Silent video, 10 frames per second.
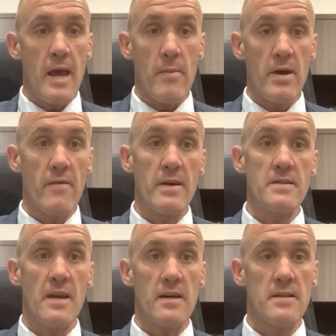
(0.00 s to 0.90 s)
and we have
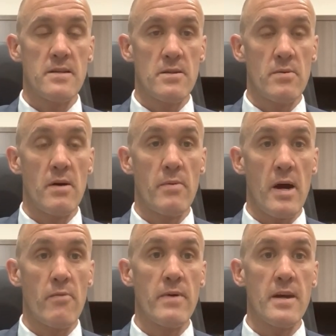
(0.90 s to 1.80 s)
easy access through
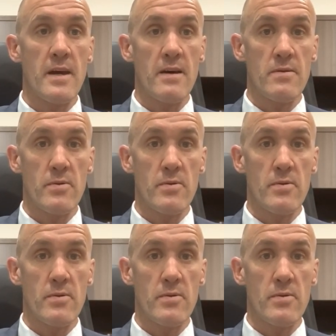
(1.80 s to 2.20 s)
our rear gate,